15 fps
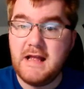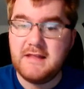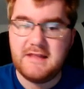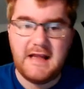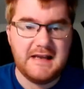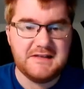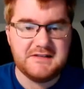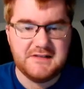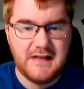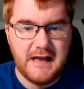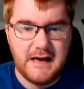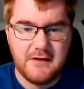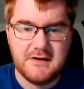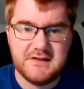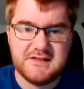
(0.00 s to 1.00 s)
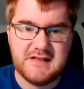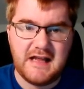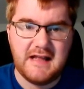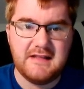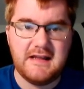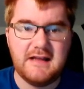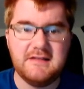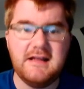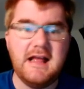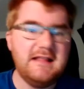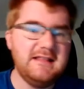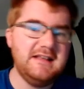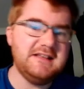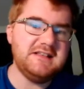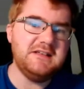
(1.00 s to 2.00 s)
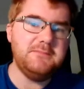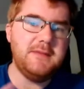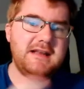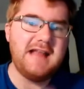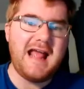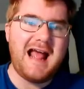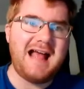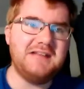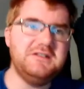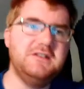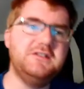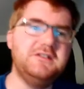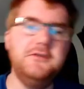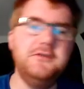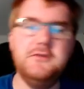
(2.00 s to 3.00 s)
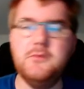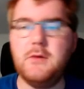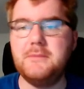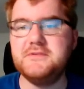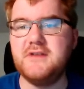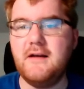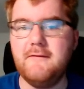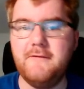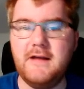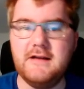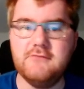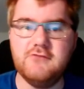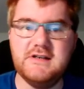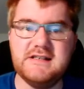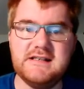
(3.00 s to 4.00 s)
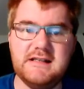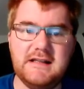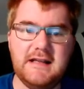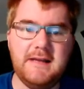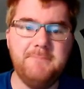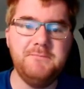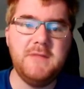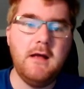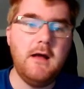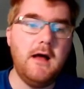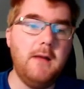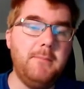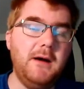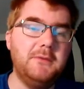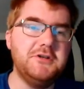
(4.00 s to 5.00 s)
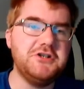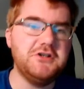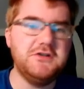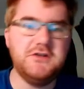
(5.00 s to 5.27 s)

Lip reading: the Hayes and Harris, and then this has been added to the website fairly recently, published in